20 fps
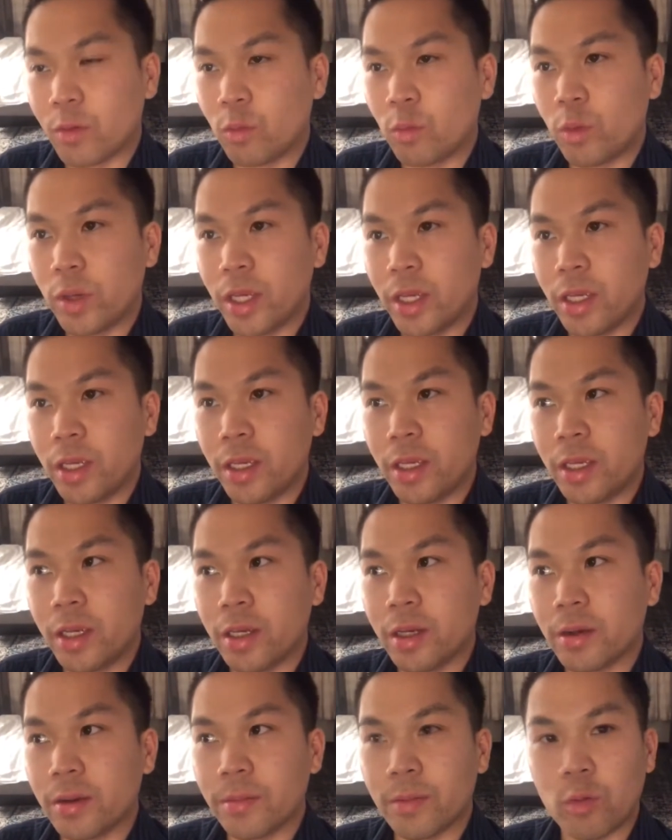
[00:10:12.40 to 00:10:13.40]

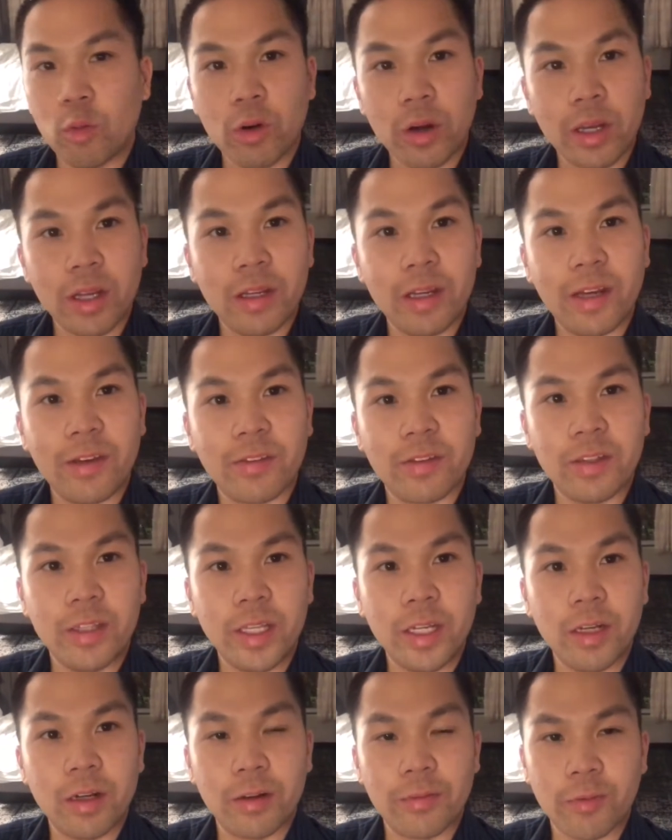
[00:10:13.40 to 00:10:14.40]
we organized a
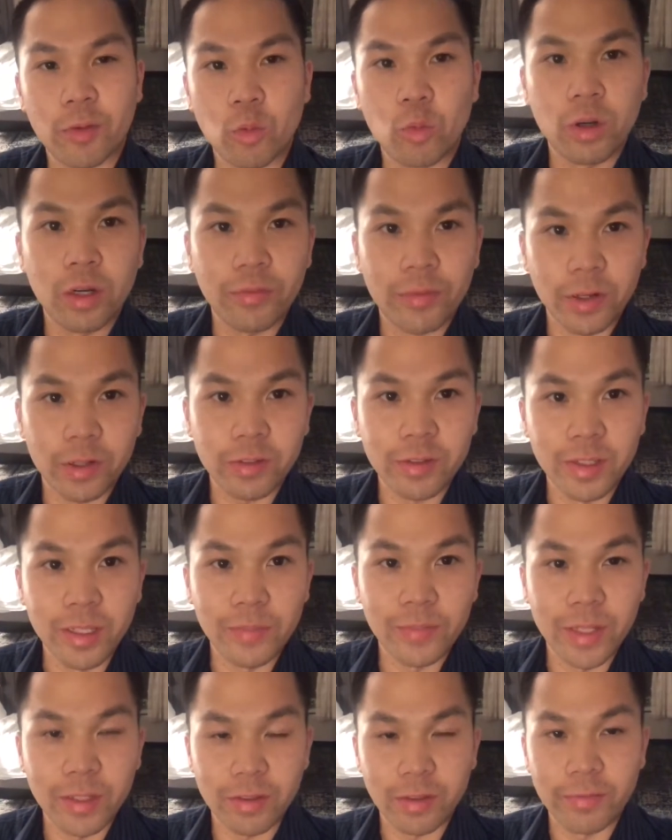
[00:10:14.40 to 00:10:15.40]
dinner for one of our
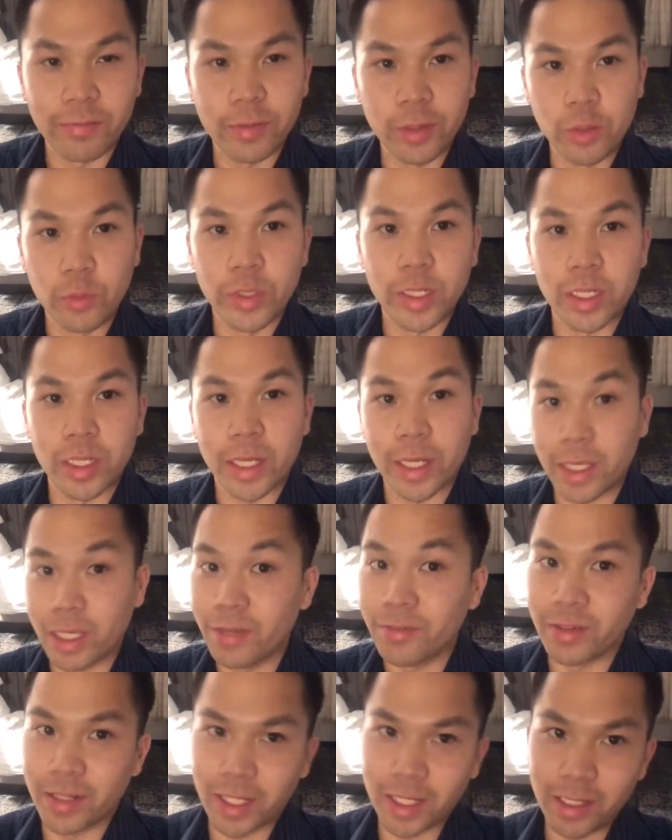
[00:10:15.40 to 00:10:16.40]
teammates that flew in. Like,
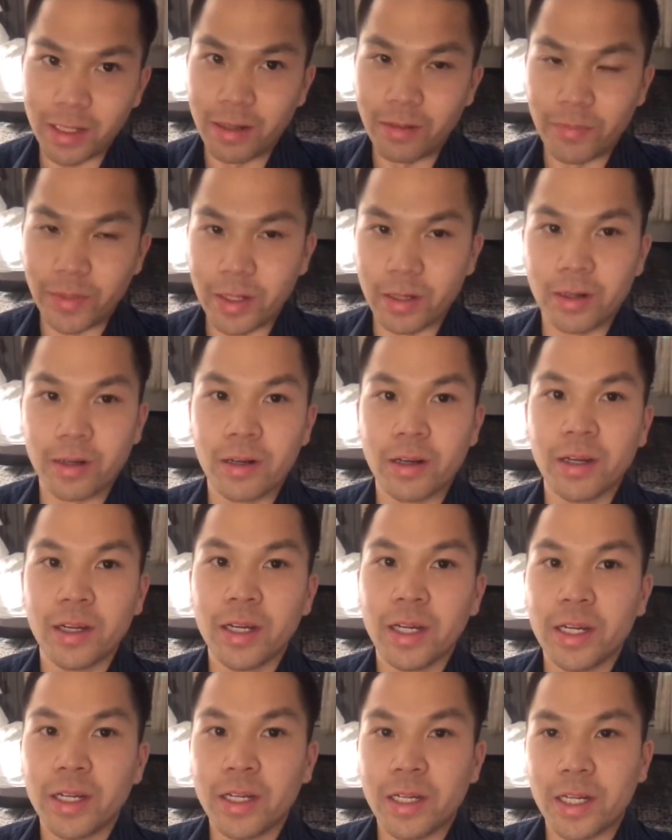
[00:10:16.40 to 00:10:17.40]
even I didn't meet her
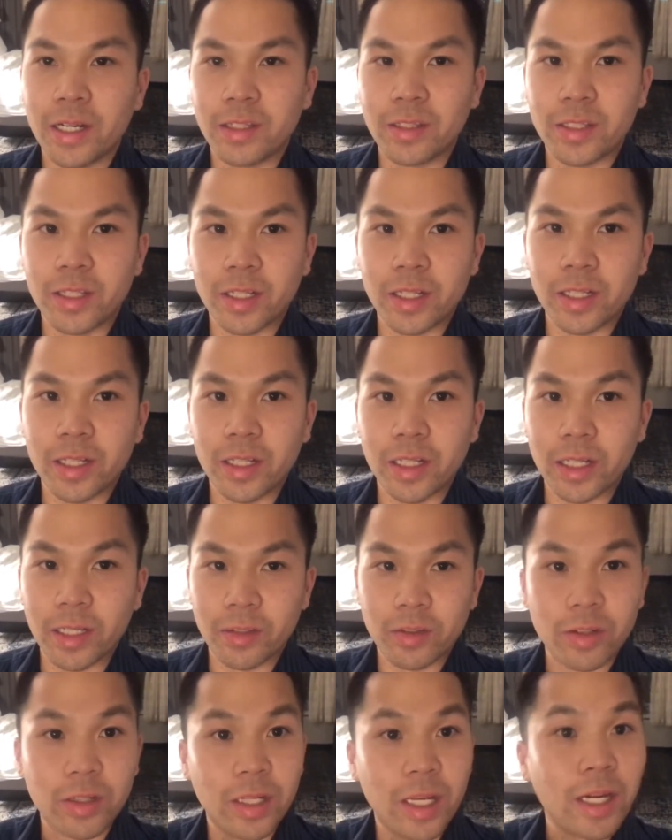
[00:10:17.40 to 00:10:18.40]
until
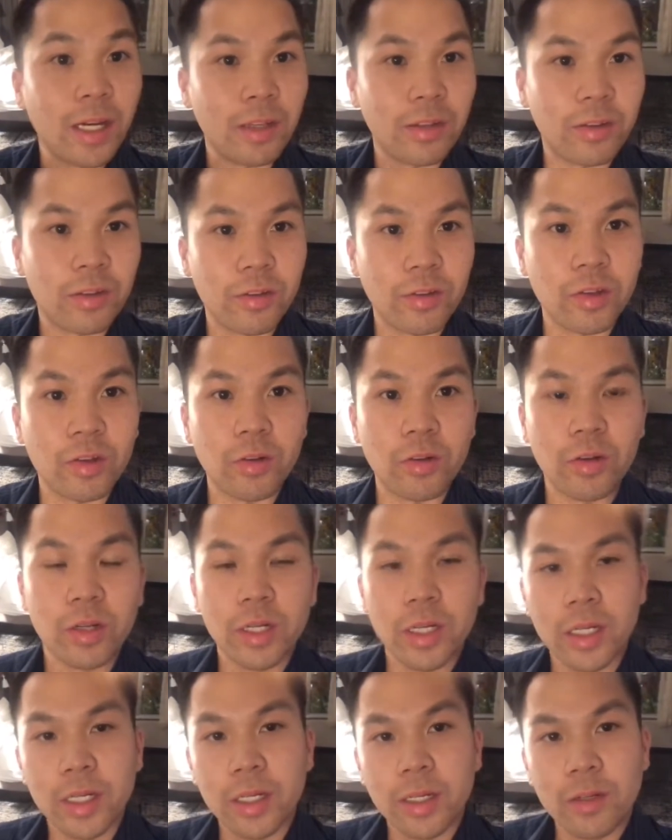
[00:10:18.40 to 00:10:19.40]
tonight. So
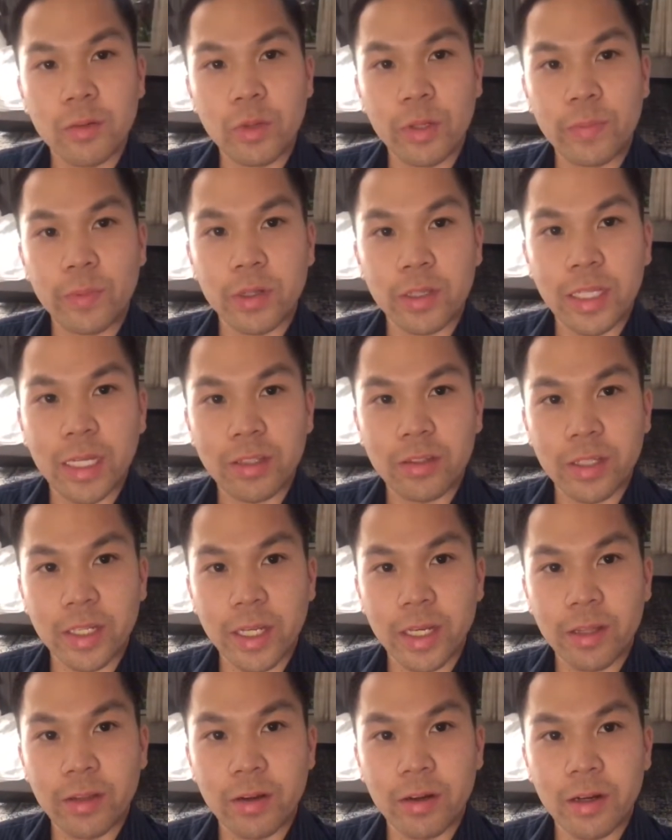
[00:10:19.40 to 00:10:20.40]
we put that
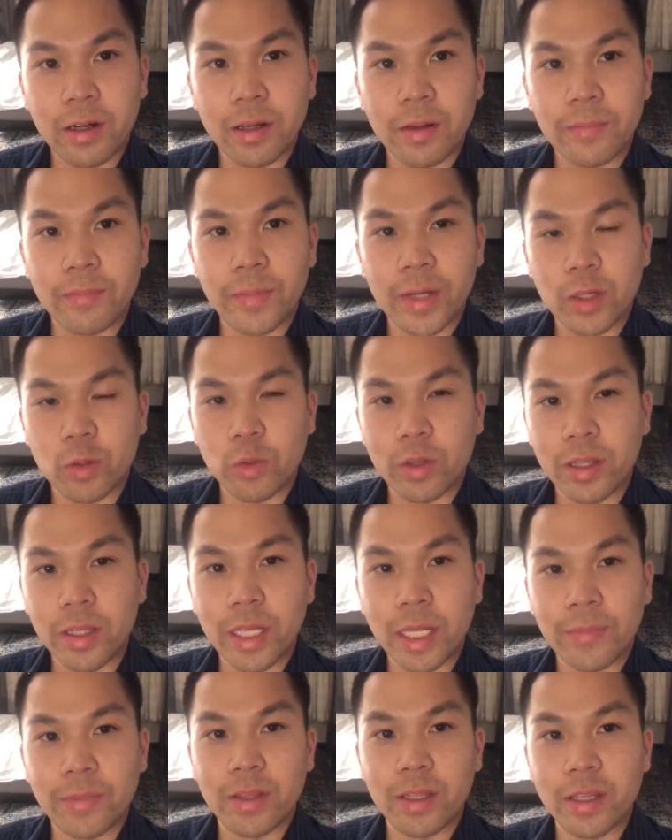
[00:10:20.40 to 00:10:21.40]
together, met with
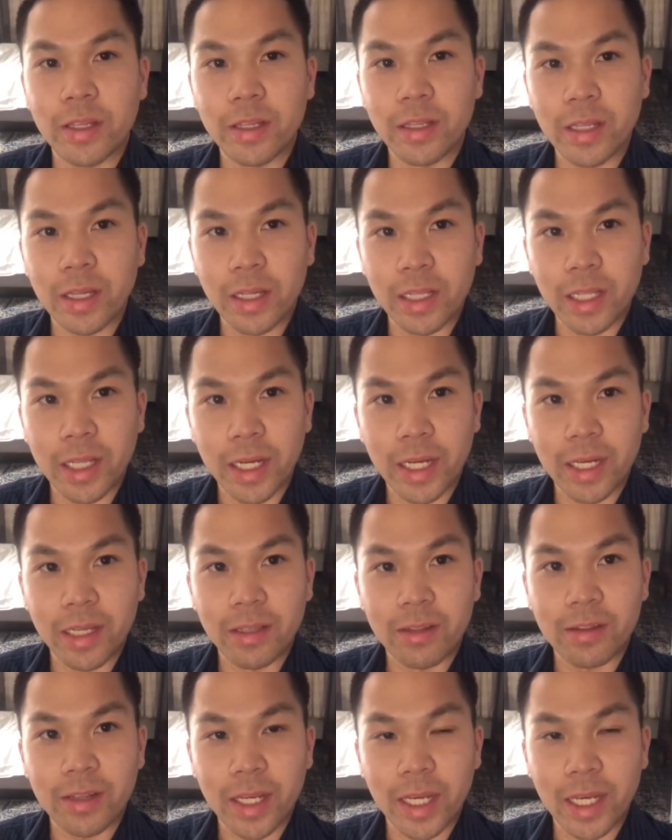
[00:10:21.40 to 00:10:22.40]
them and then the
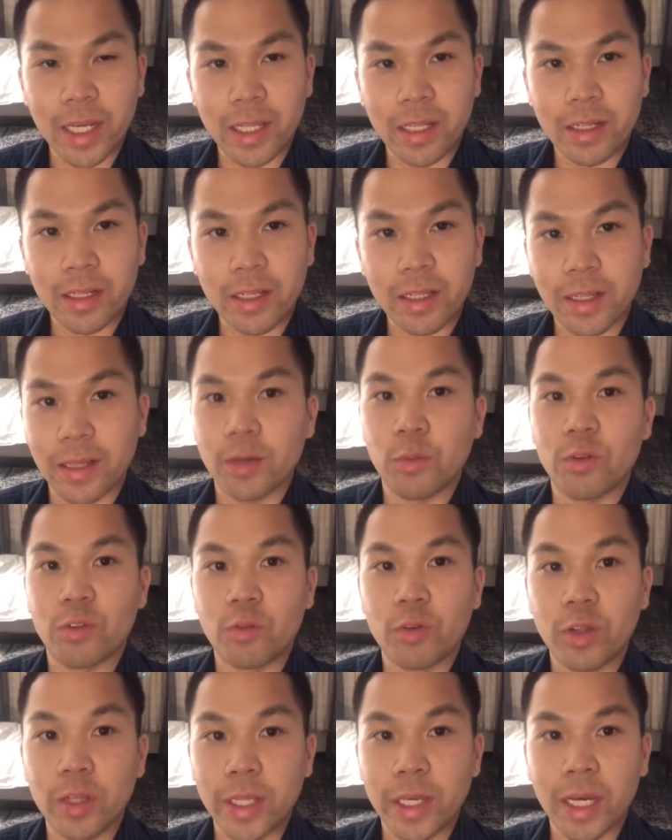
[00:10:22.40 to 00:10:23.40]
client, and the client
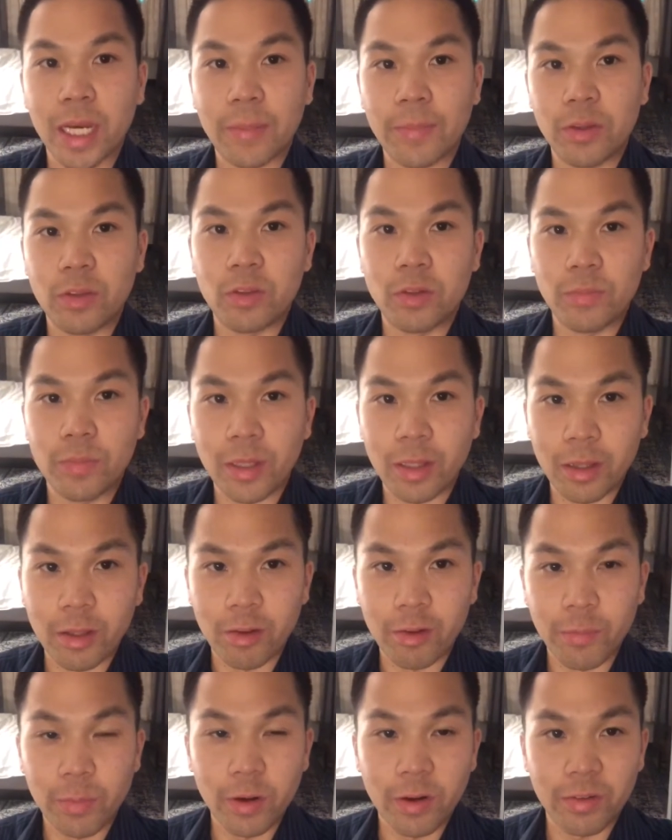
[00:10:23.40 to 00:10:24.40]
was really happy to meet
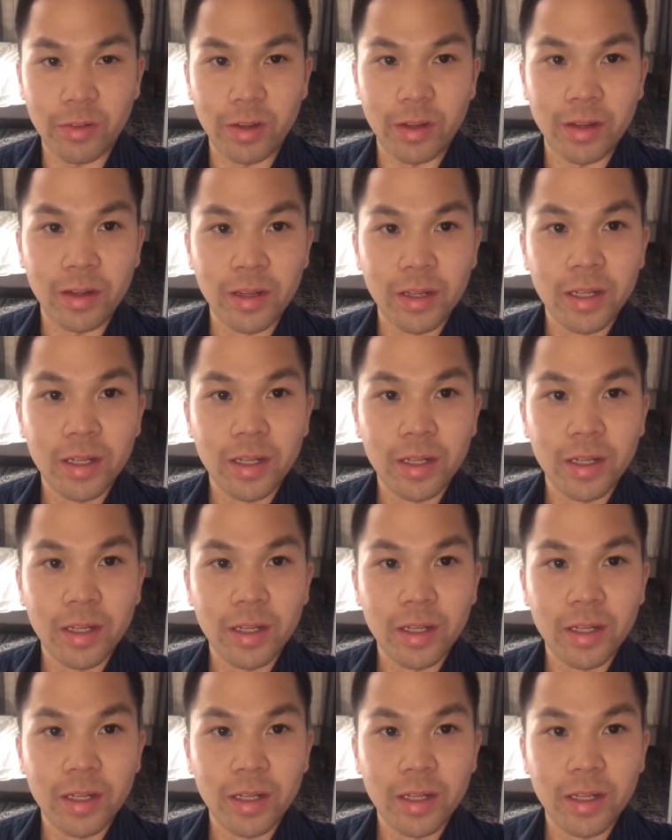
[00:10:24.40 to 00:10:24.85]
this person.